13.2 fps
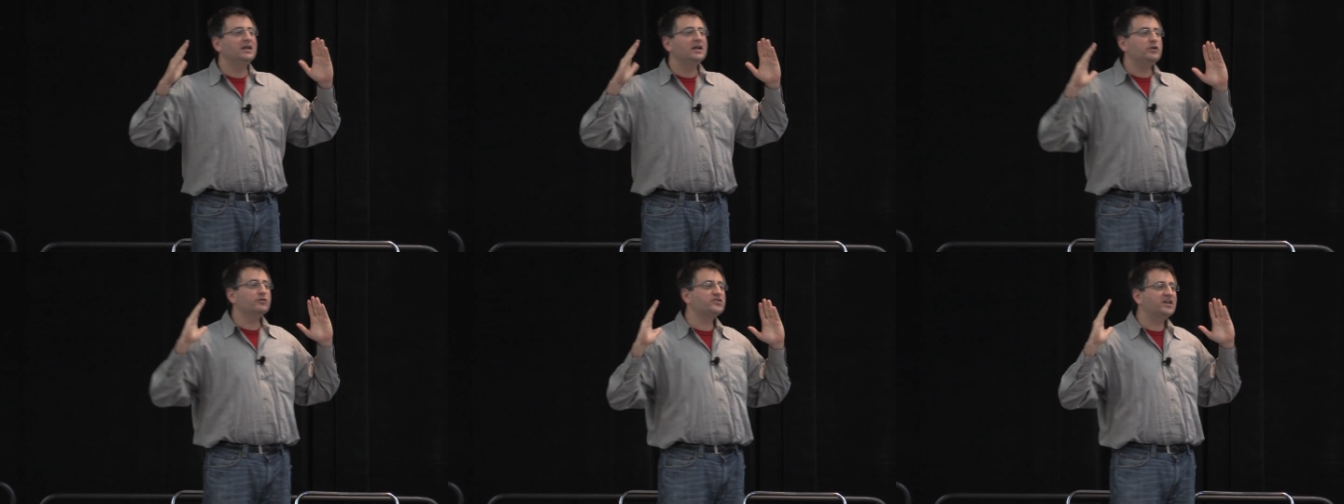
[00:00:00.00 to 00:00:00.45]

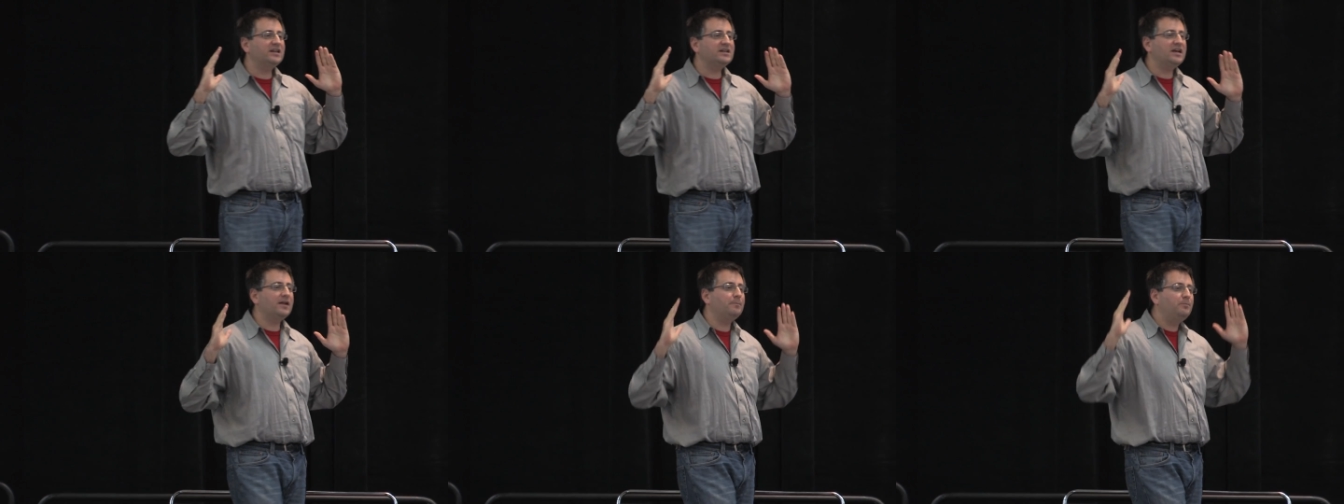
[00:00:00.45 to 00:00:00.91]
You're sending
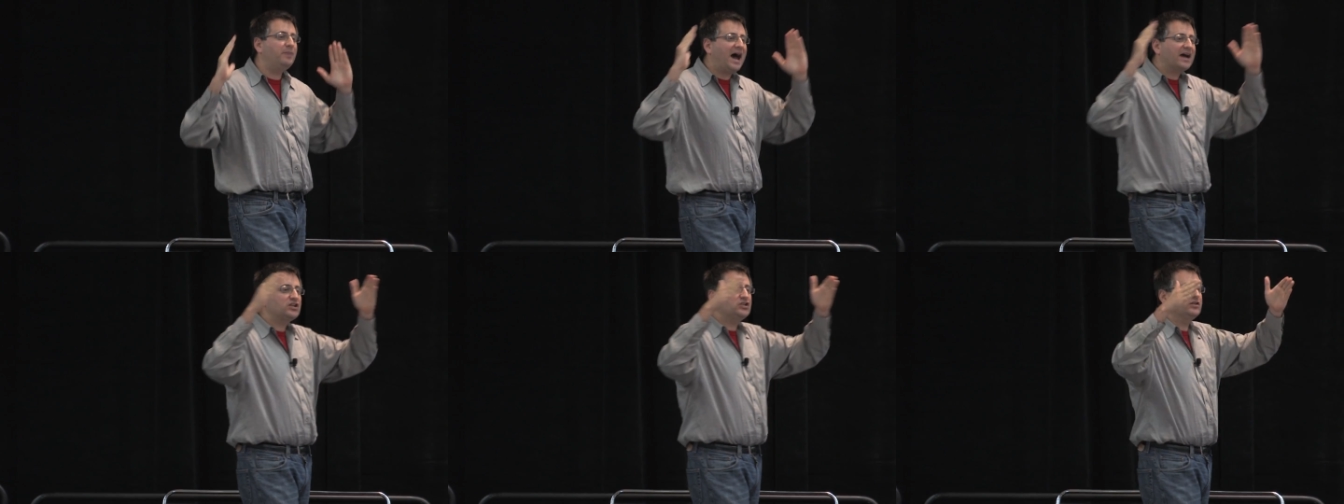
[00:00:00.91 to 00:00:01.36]
data
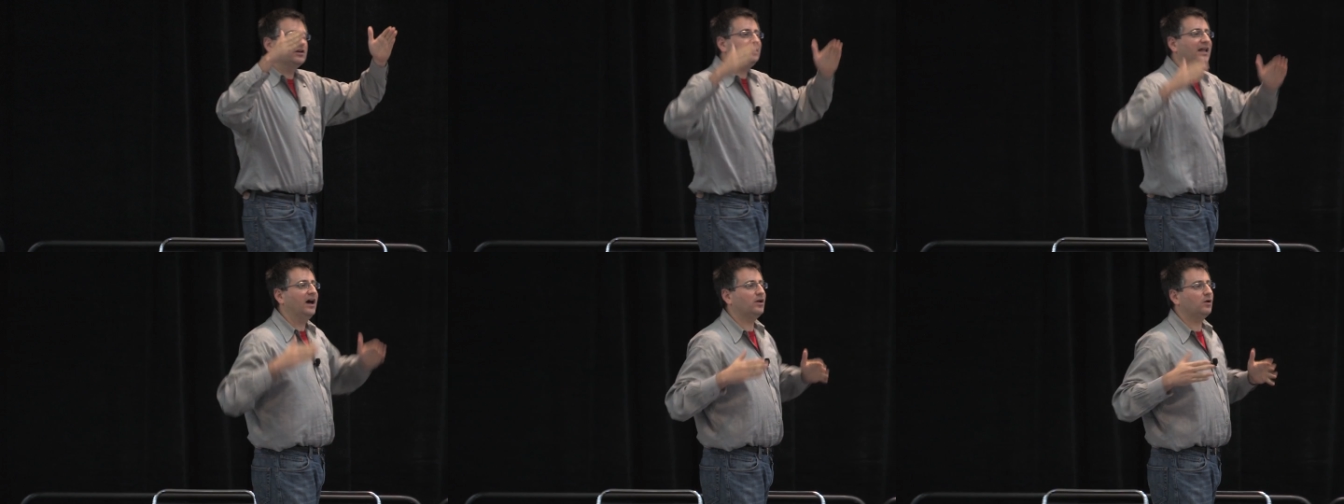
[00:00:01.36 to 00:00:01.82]
back to the
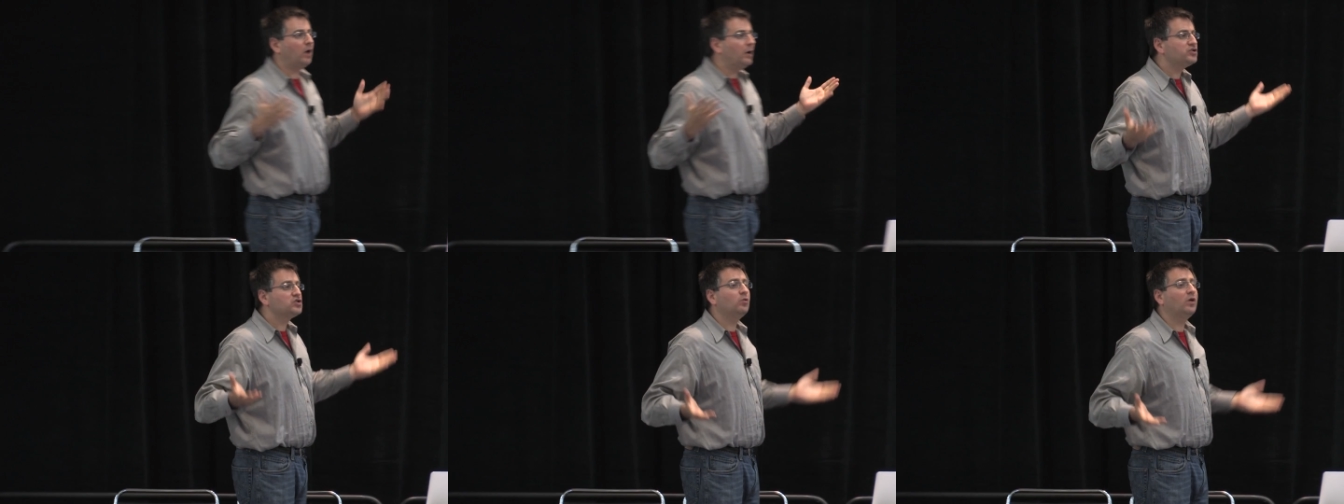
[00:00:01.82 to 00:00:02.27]
cloud. Now, why
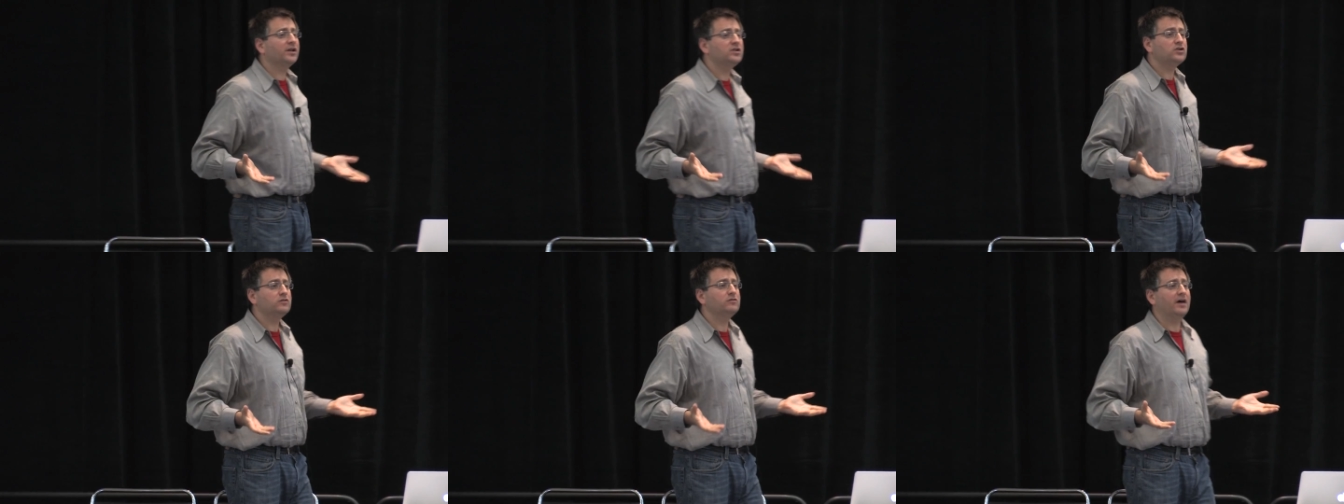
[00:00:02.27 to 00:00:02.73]
would you want
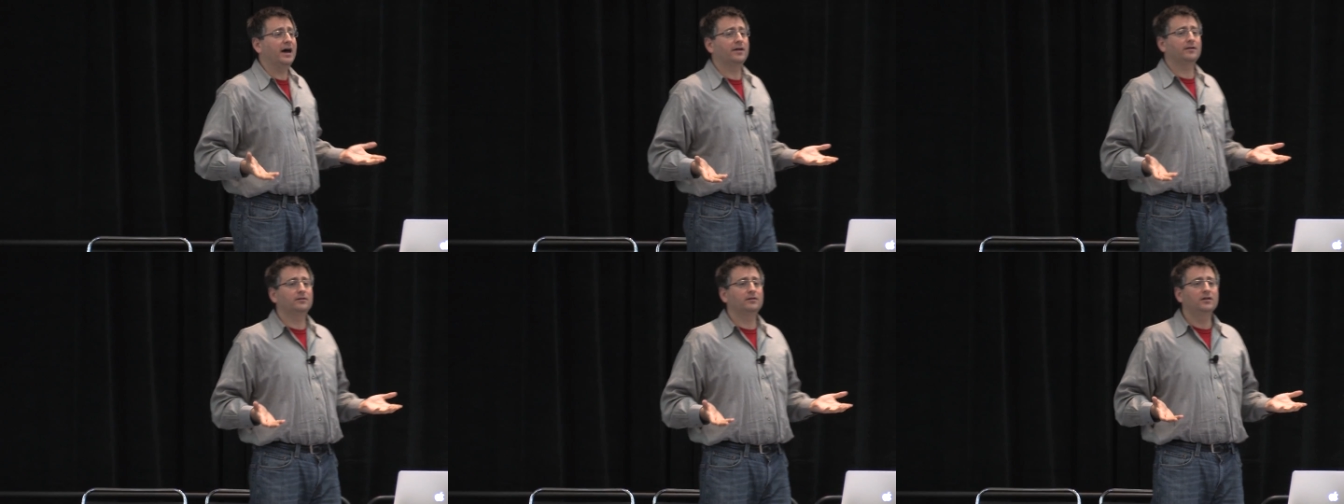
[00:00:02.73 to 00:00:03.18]
to do that?
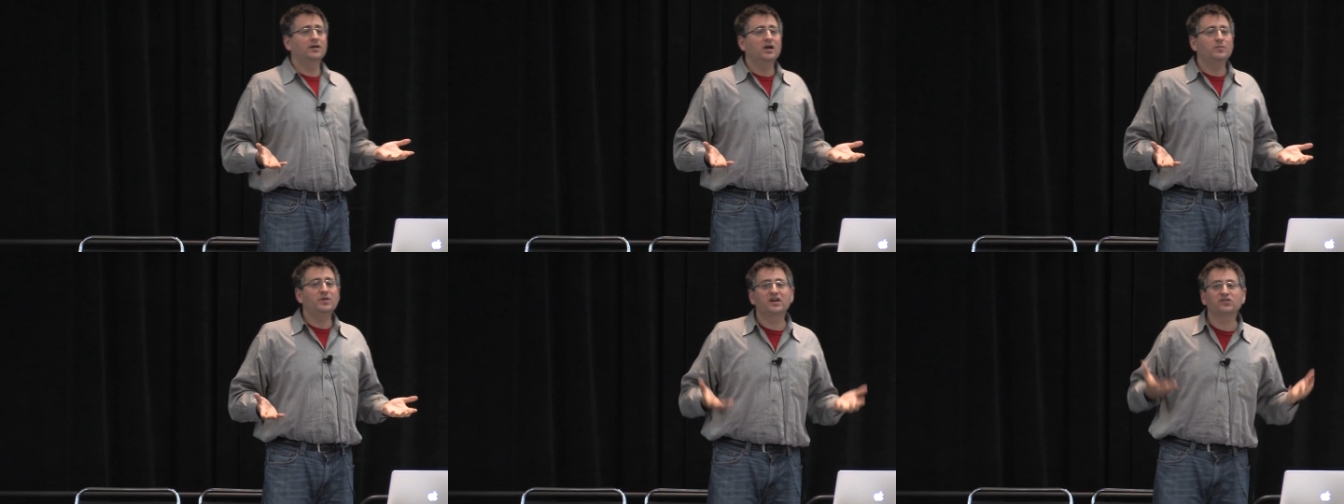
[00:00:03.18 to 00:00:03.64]

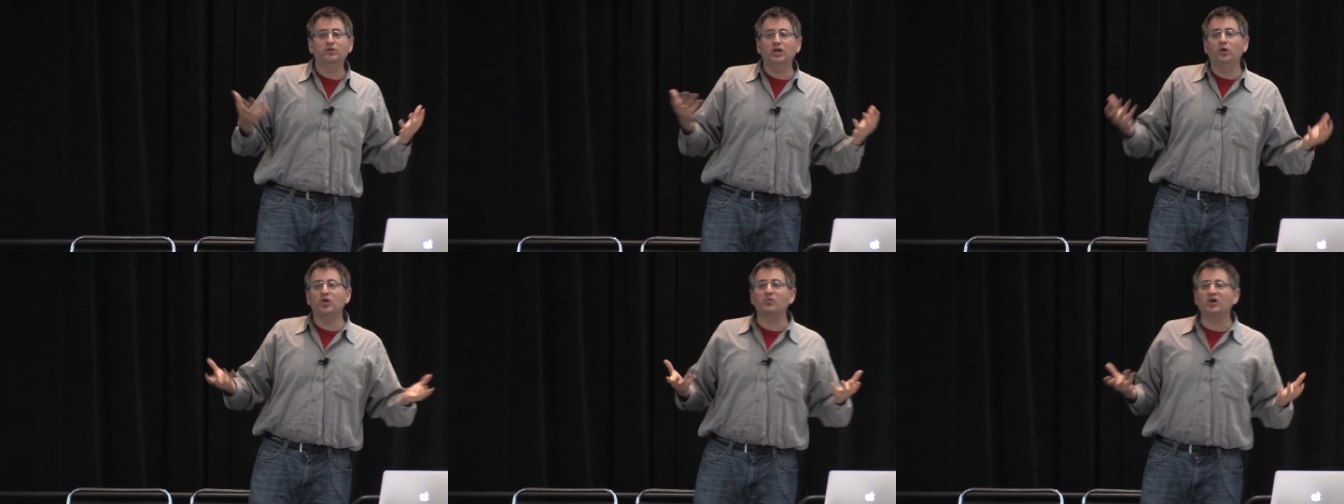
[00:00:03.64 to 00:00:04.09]
Because we
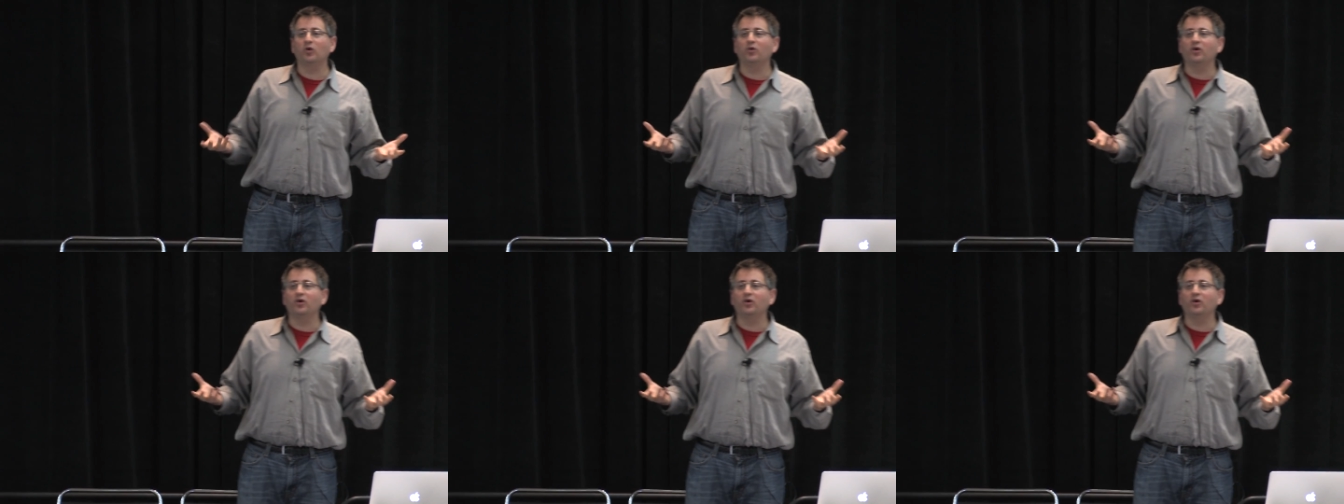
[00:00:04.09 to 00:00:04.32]
know in the real